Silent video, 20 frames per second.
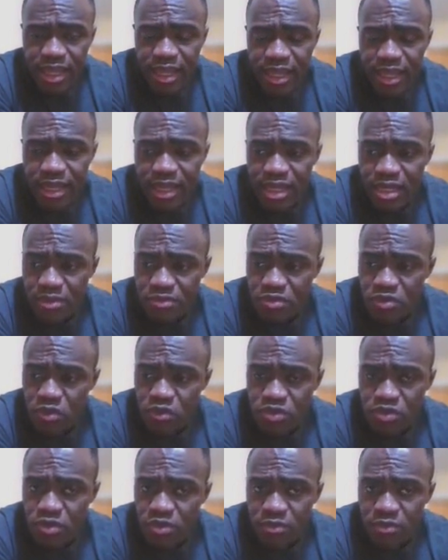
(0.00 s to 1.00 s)
and then there's
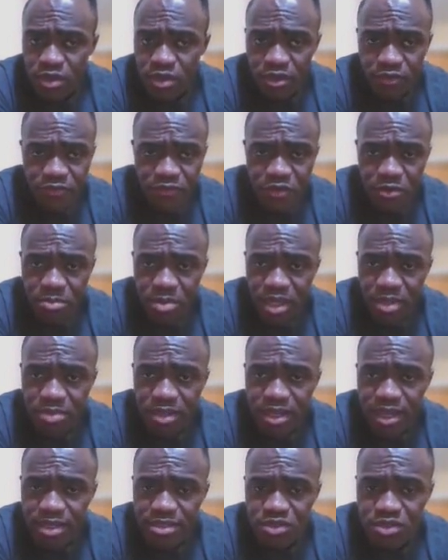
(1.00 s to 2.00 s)
also a few paid
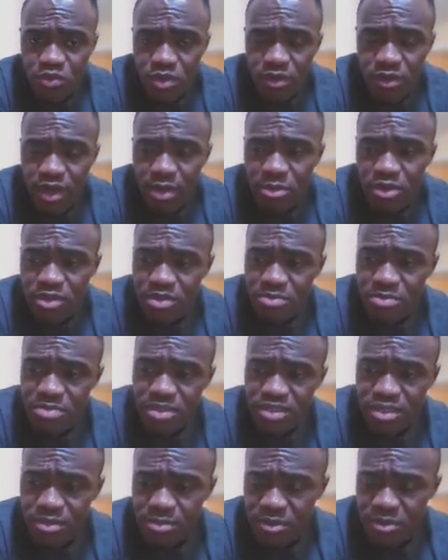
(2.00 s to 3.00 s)
plans as well. I'm on the
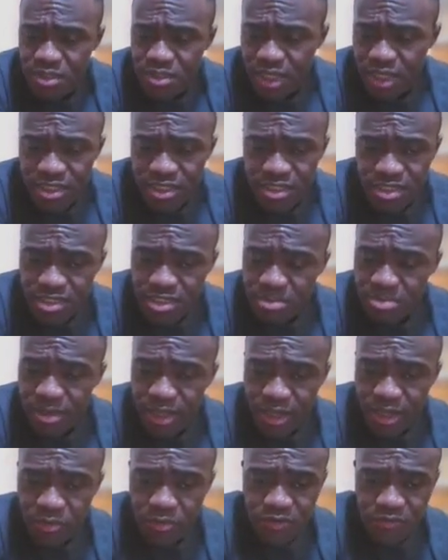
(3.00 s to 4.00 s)
biz- I'm on the agency
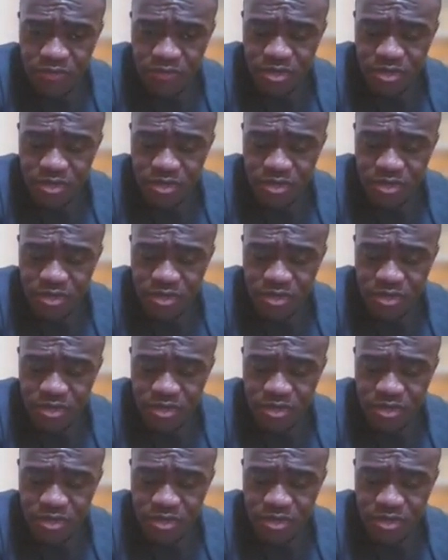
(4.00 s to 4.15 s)
plan, whatever